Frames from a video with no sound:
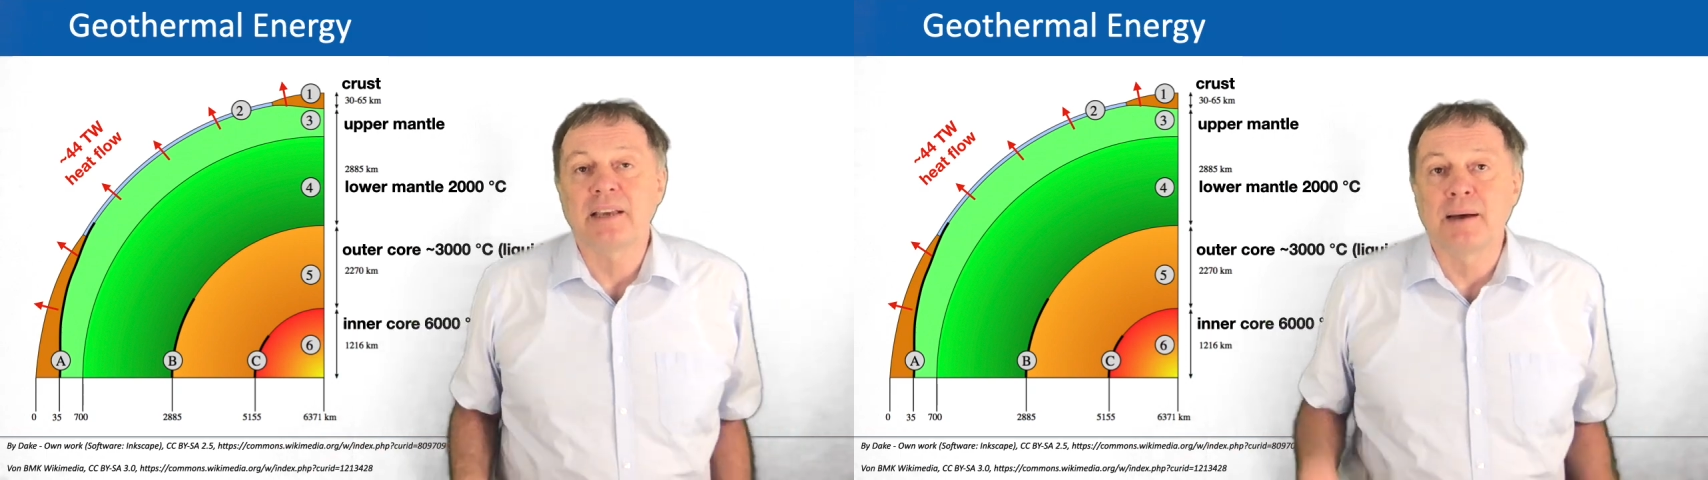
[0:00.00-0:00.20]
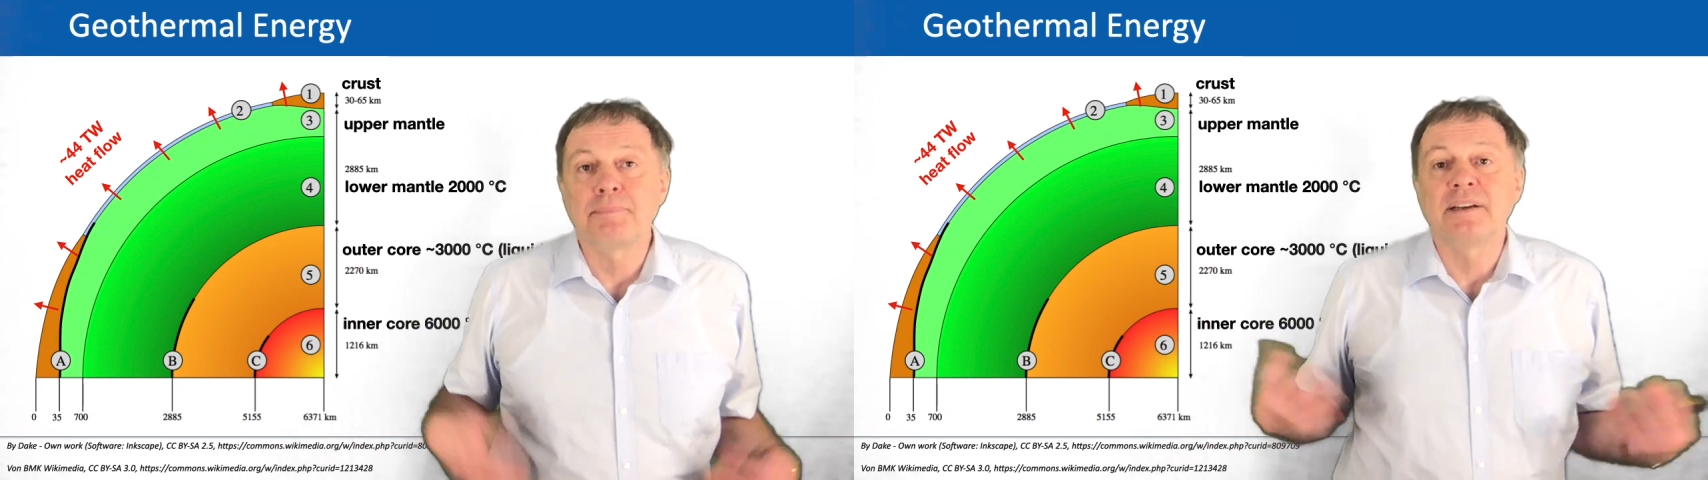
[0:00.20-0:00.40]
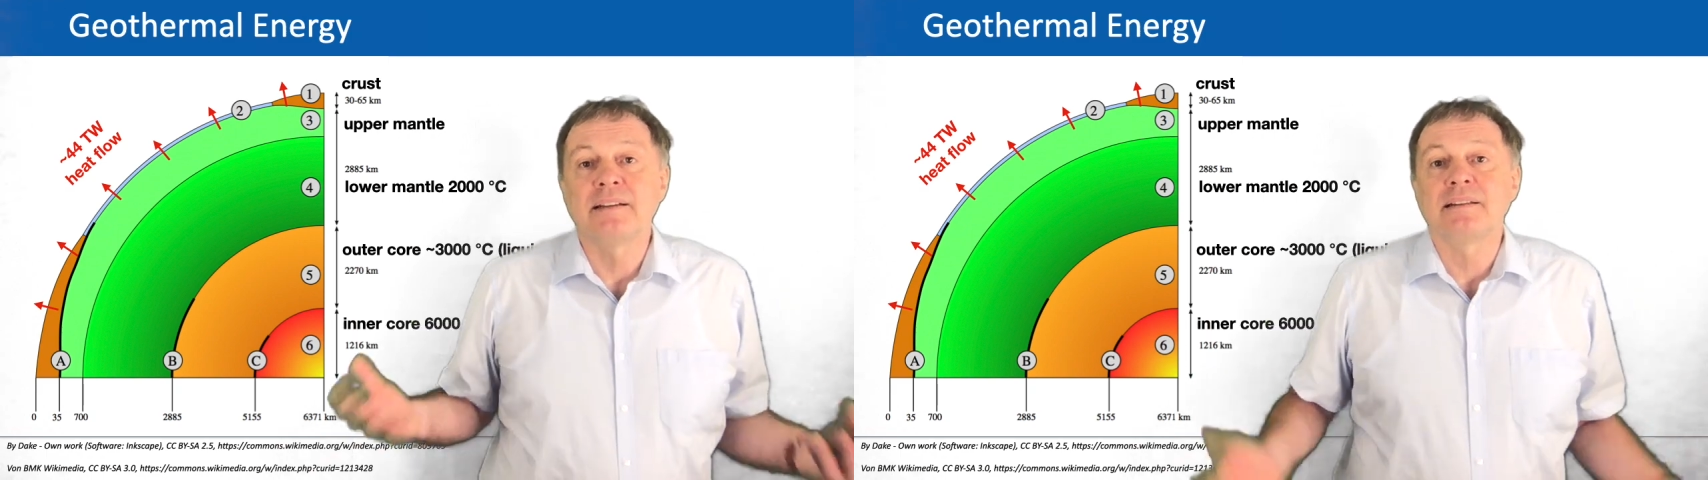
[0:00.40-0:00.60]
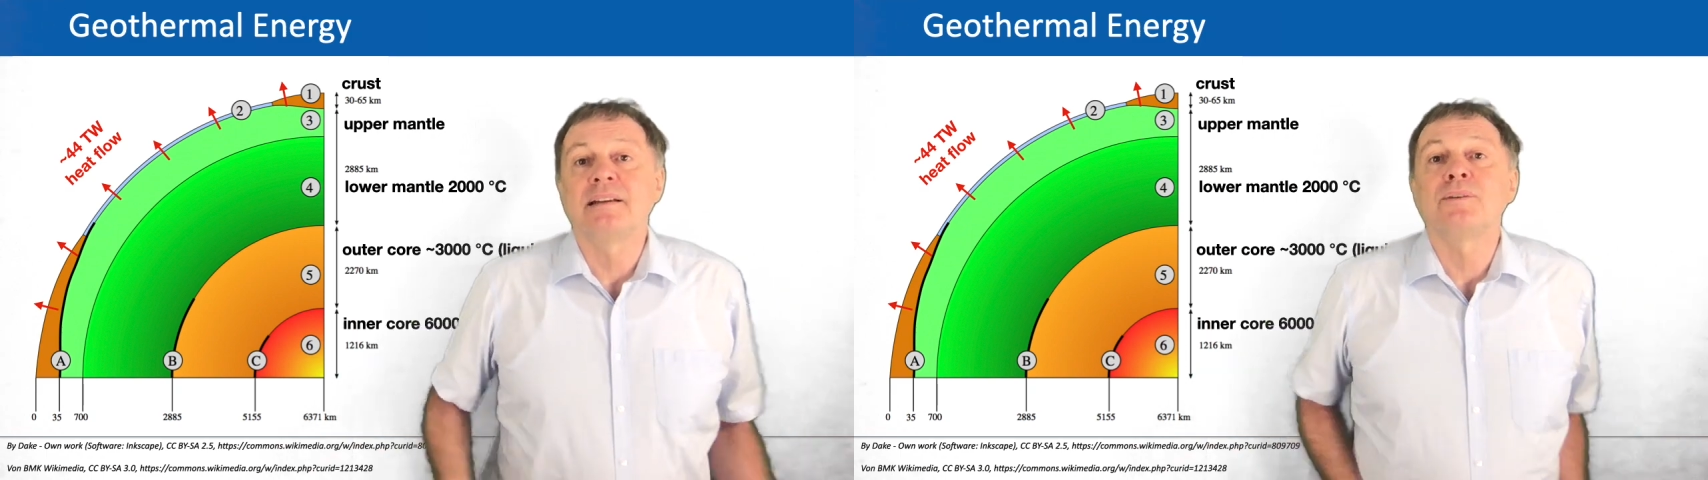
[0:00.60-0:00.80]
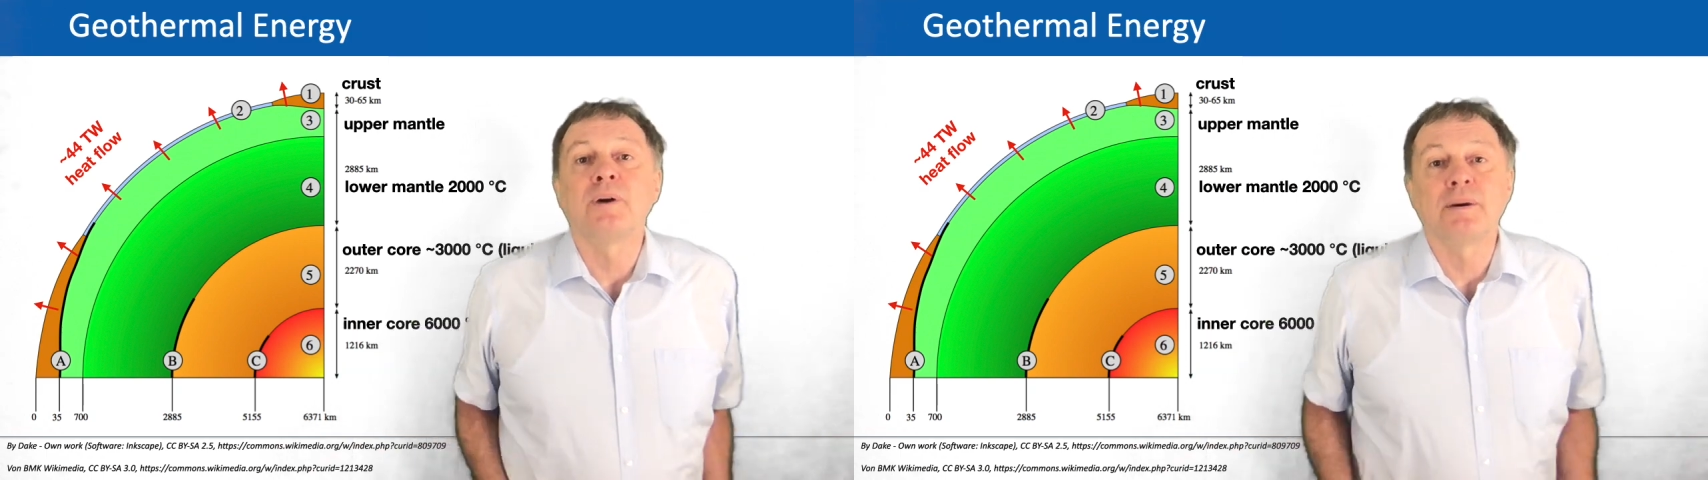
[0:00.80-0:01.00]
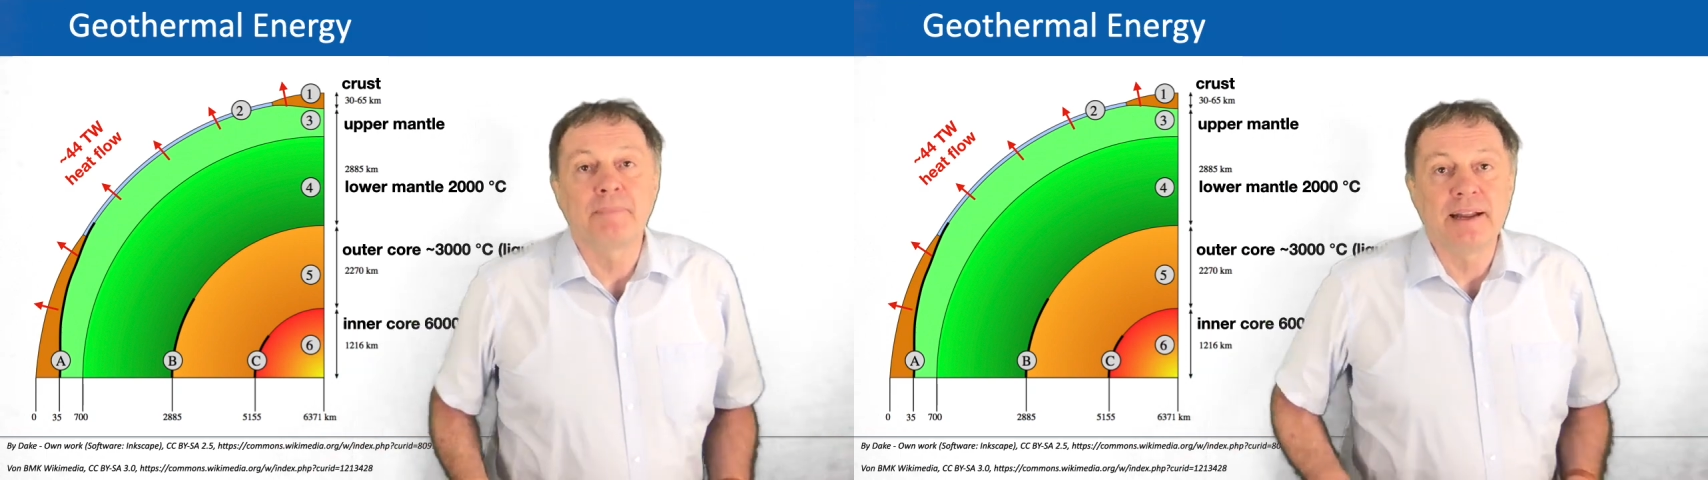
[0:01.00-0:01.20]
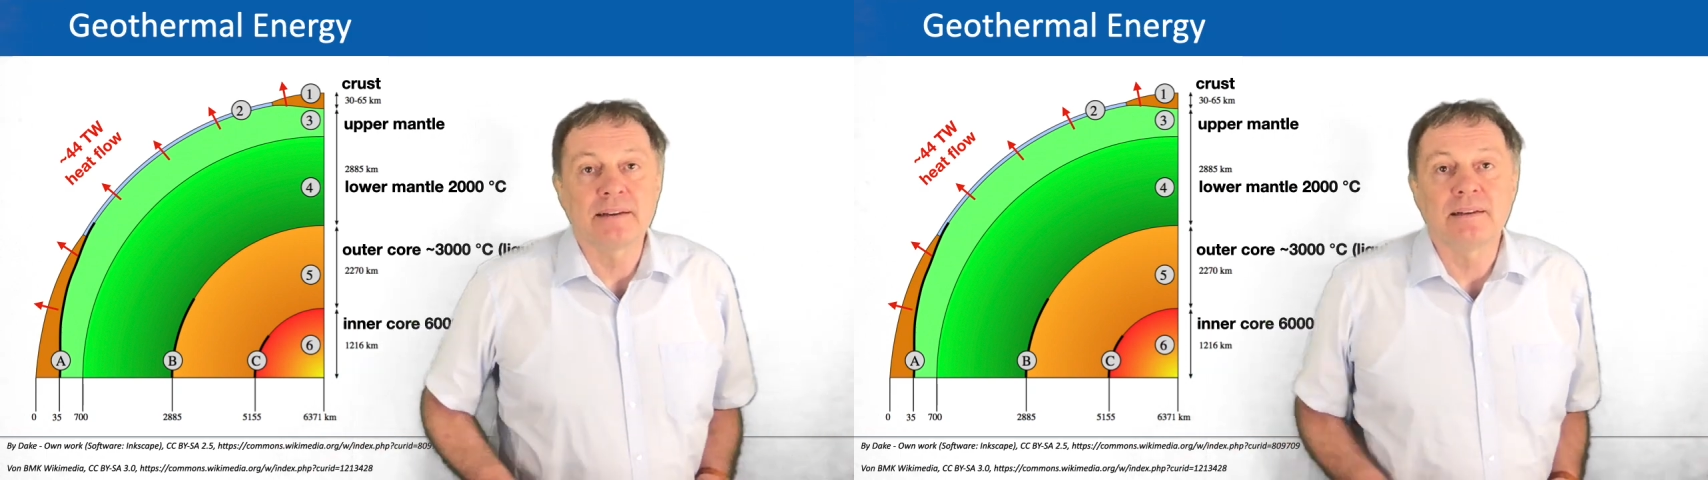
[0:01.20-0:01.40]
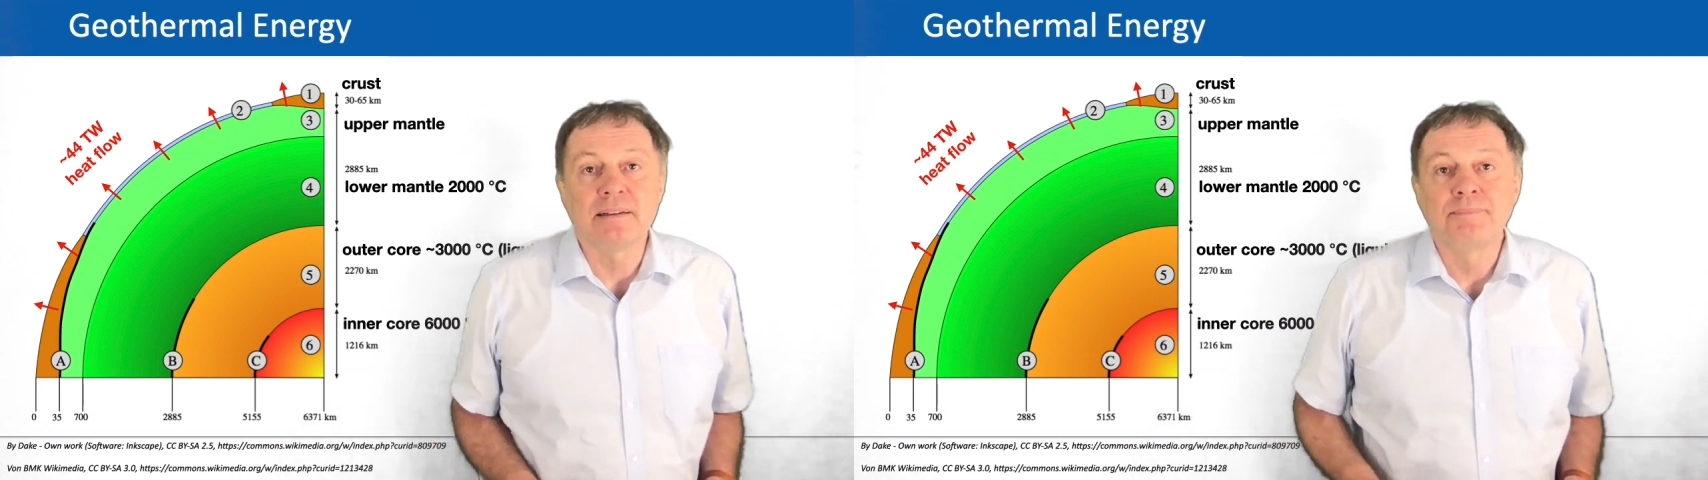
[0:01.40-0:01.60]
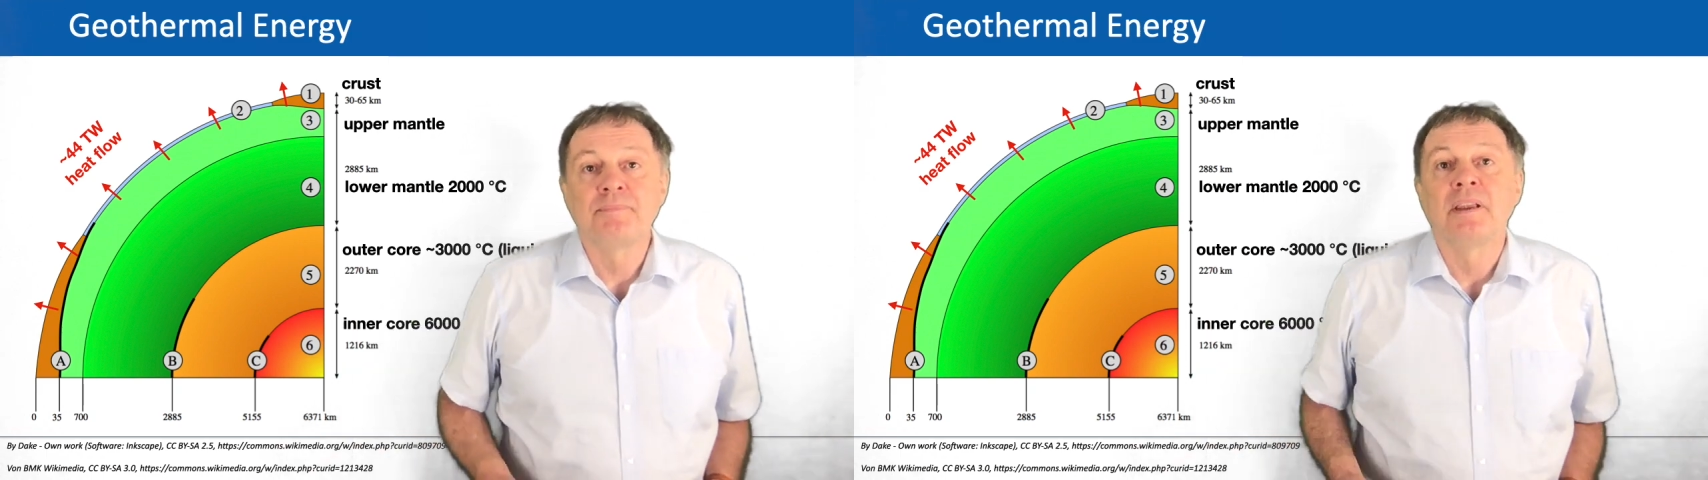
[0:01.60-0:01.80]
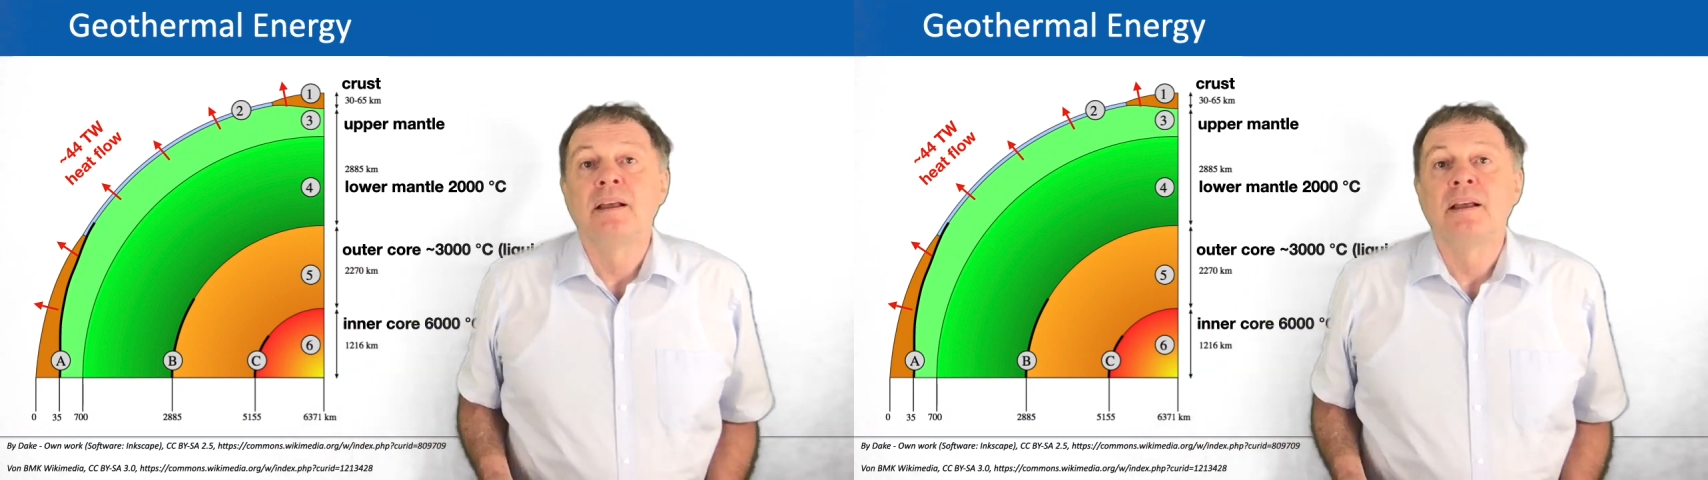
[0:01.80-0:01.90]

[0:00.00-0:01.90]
the upper and the lower mantle,